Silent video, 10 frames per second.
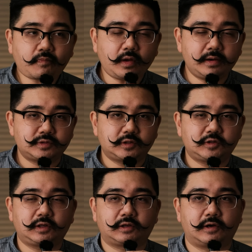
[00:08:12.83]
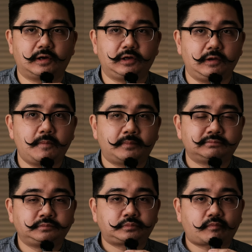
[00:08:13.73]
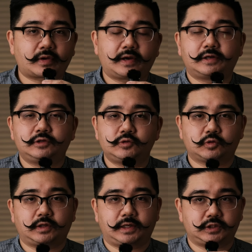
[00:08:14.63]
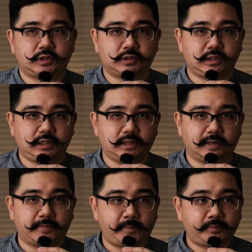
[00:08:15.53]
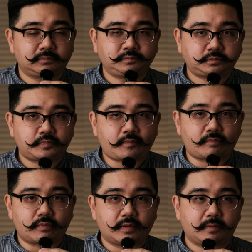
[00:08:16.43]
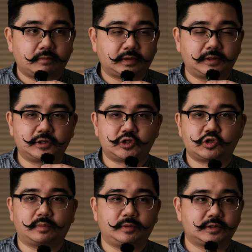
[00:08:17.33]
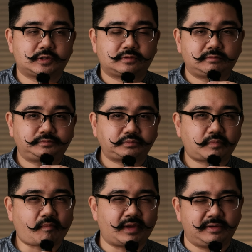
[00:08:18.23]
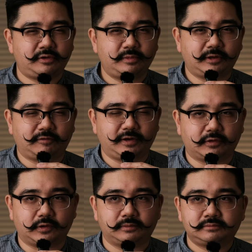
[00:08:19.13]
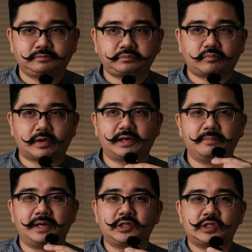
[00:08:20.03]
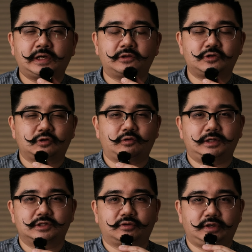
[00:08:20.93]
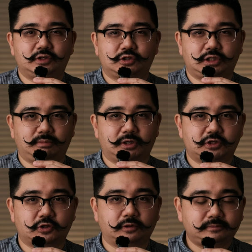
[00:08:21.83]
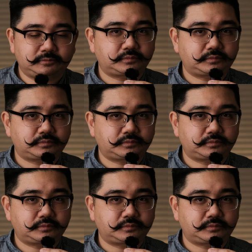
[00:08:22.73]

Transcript: I'm sensing that the honey kind of neutralizes the kind of the sharpness and a little bit of flavor. You kind of melt together to create this very interesting mixture.